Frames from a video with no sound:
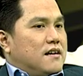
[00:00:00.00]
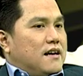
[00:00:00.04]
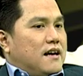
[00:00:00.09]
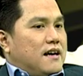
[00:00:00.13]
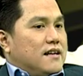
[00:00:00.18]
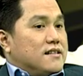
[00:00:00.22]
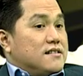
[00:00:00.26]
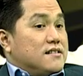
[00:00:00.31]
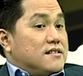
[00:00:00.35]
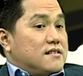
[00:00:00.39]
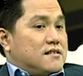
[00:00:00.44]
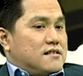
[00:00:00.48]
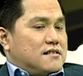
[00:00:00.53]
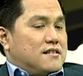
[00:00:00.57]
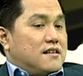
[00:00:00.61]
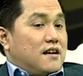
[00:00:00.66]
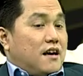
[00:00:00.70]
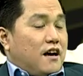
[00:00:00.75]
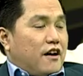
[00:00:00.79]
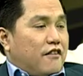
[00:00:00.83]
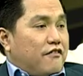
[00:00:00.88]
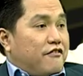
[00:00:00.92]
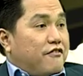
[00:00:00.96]
as
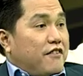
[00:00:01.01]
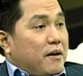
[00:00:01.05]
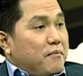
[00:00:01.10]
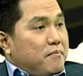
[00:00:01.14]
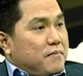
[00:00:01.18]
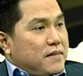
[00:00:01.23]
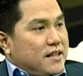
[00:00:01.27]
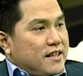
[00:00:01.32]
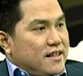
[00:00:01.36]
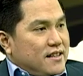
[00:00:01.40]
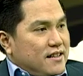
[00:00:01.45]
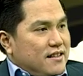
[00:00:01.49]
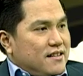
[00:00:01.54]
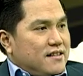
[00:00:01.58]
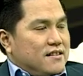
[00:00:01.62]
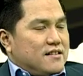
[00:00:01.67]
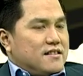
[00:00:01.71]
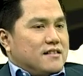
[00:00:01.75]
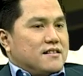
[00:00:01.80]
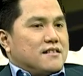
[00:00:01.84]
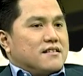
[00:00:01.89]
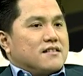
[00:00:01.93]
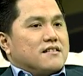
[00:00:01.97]
a family,
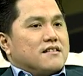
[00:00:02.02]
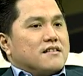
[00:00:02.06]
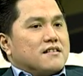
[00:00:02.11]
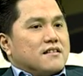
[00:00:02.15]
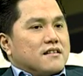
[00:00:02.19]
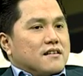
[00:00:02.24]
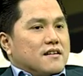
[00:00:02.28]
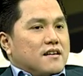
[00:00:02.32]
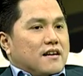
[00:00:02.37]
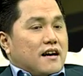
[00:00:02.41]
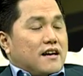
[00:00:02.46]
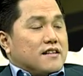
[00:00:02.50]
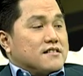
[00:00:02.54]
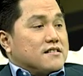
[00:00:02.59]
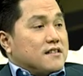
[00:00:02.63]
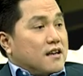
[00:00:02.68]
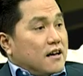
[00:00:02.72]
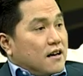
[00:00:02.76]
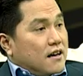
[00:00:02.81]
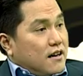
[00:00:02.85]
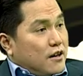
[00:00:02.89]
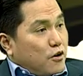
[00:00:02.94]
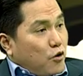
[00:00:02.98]
as
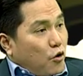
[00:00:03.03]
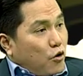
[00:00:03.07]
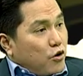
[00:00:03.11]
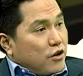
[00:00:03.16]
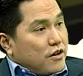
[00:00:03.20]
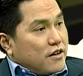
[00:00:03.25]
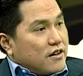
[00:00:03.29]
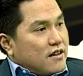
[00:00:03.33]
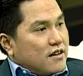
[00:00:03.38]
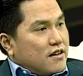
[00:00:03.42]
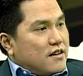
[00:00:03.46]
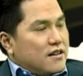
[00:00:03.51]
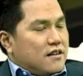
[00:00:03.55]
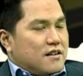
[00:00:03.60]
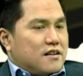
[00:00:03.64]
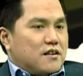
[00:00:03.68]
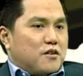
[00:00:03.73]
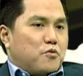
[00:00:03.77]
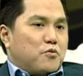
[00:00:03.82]
an owner,